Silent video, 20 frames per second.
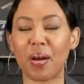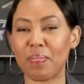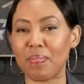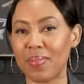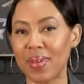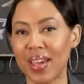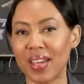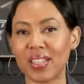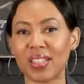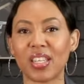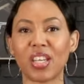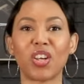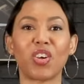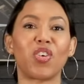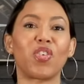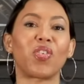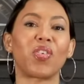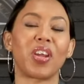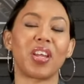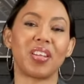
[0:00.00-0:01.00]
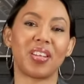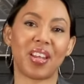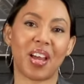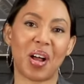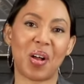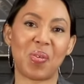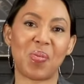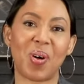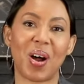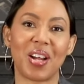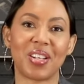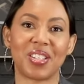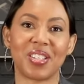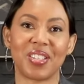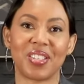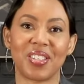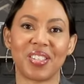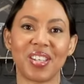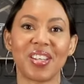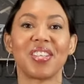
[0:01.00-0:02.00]
amazing green dial
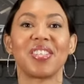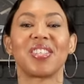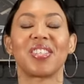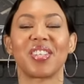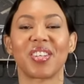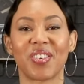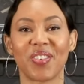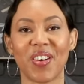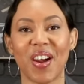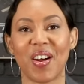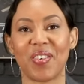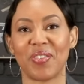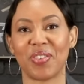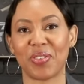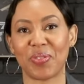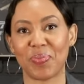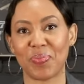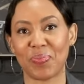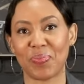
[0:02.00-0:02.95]
watches. Stick around.